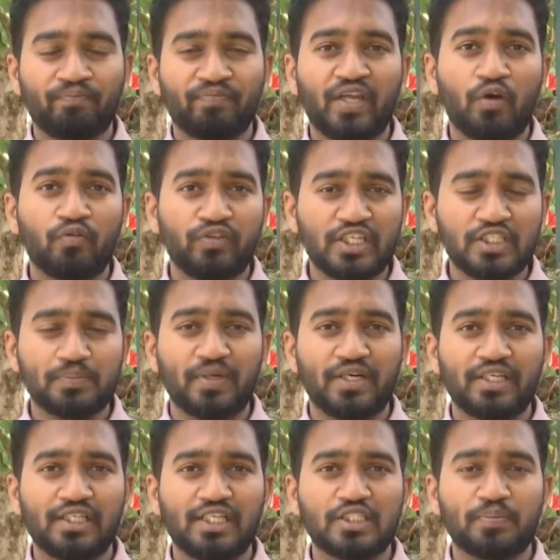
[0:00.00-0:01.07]
Now this
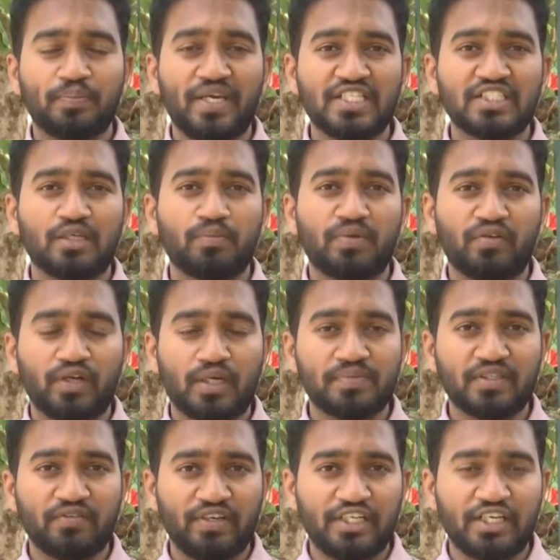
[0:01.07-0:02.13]
particular space
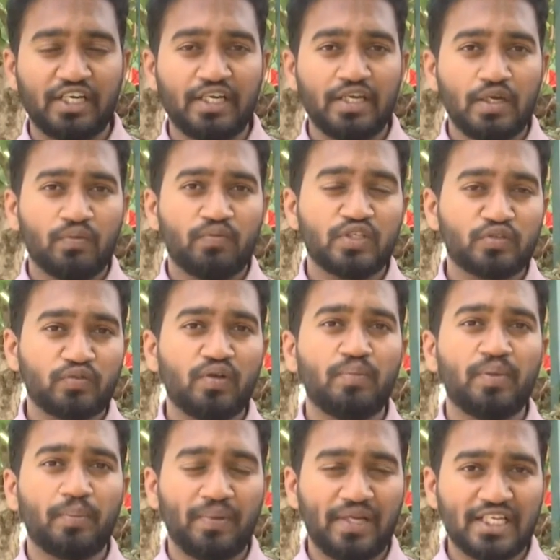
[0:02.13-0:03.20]
observatory which will
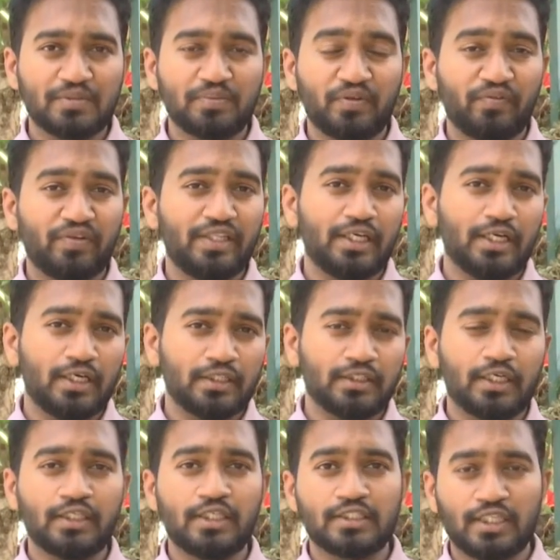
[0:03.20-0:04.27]
be placed between the Earth
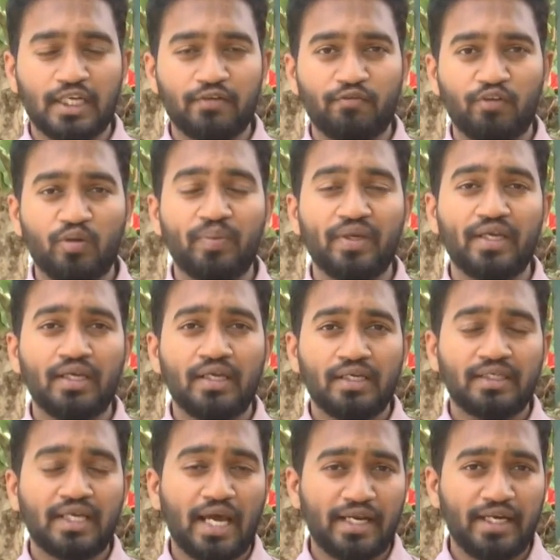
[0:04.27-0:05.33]
and the Sun will be
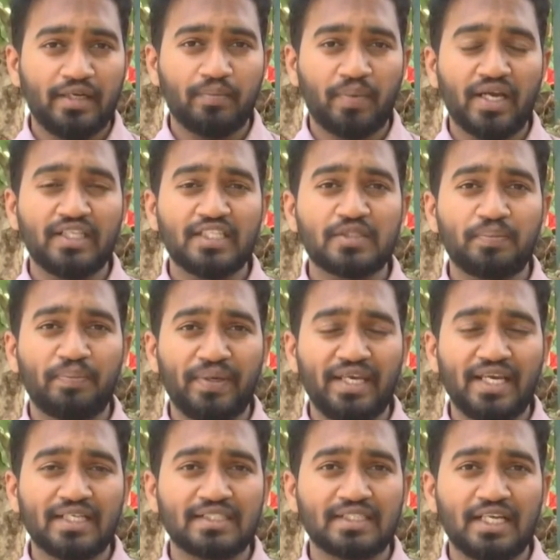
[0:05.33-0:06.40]
carried by this
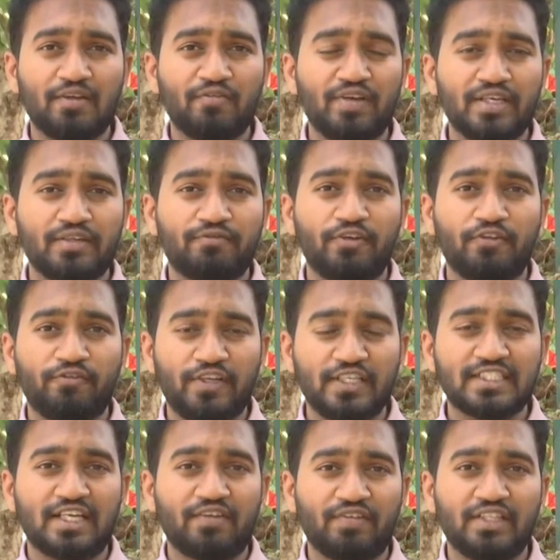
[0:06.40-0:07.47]
PSLV
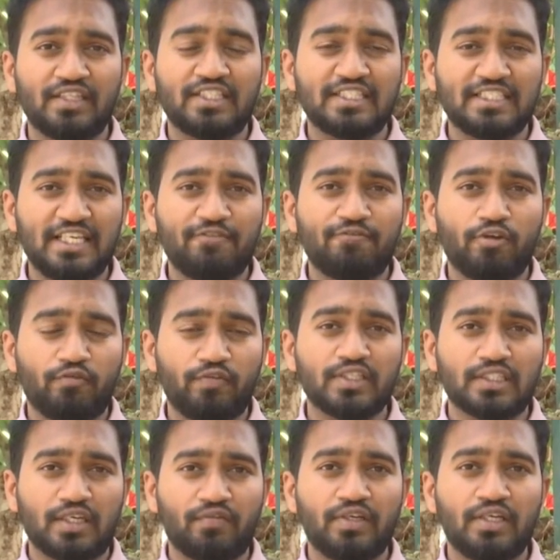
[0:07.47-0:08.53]
57,
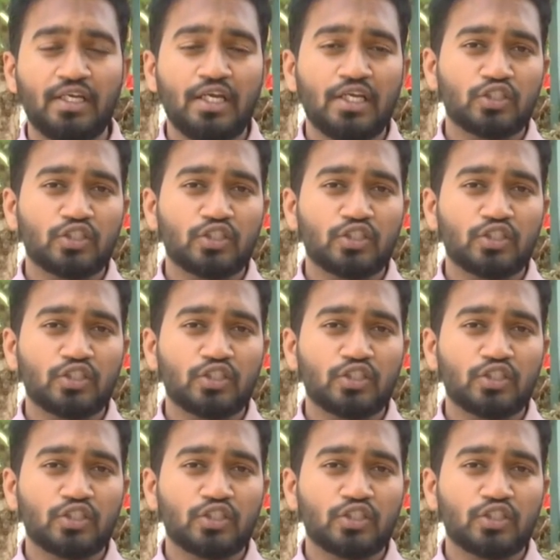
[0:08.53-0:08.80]
C57.